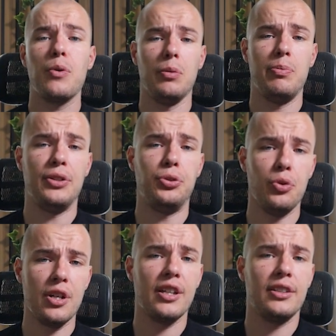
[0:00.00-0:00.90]
I will be
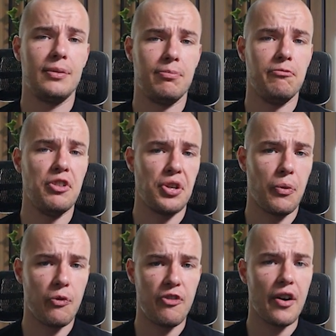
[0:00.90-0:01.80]
doing it with
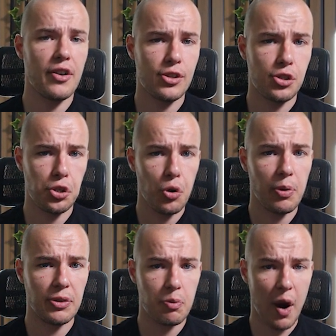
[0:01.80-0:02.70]
a very
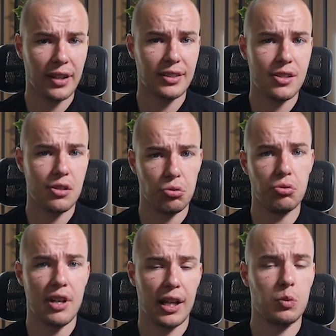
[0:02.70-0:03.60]
stupid practice you
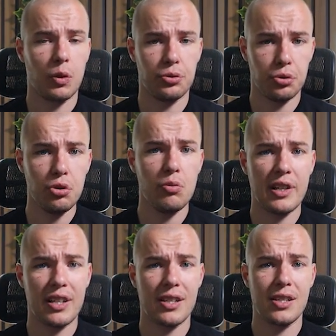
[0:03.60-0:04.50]
do not want to do,
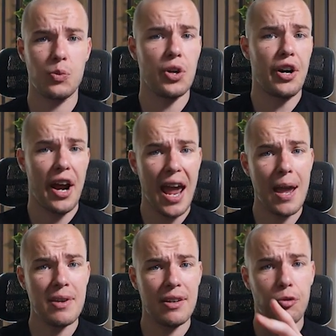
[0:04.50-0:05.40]
because we are
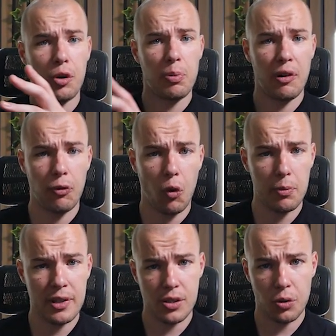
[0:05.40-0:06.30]
aiming for
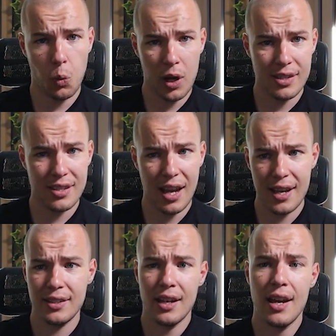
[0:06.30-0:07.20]
performance on one
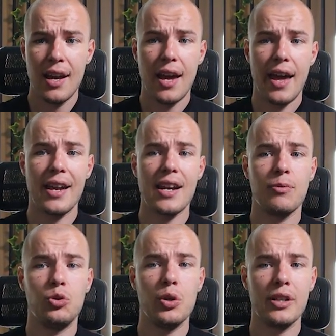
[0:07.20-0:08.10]
side and
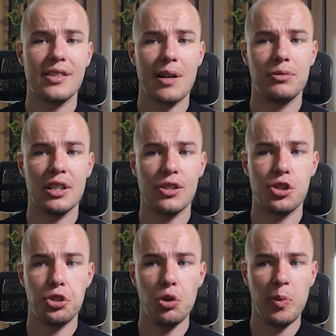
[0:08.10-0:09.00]
I'm doing something
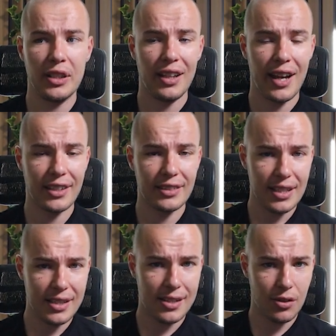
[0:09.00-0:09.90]
stupid like
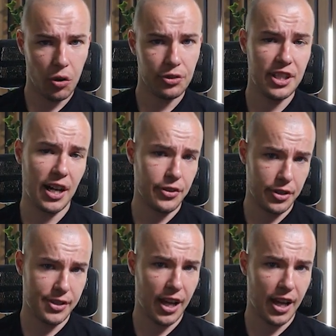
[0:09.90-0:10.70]
this on the other